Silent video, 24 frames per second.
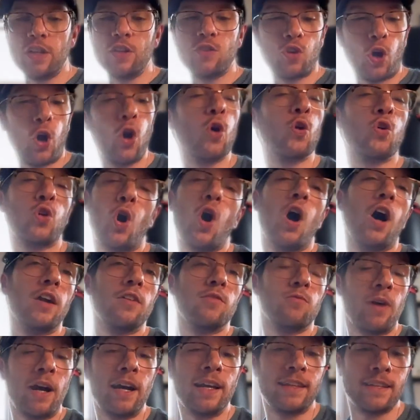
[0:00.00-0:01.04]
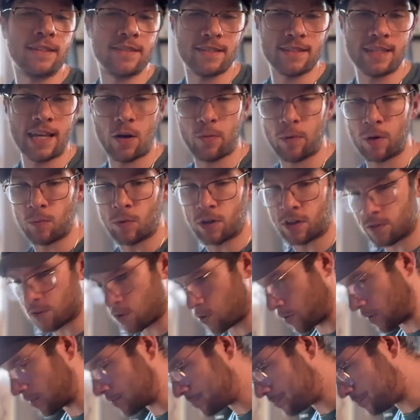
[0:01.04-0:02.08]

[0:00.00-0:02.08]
turn on, right? This is how we want to do it.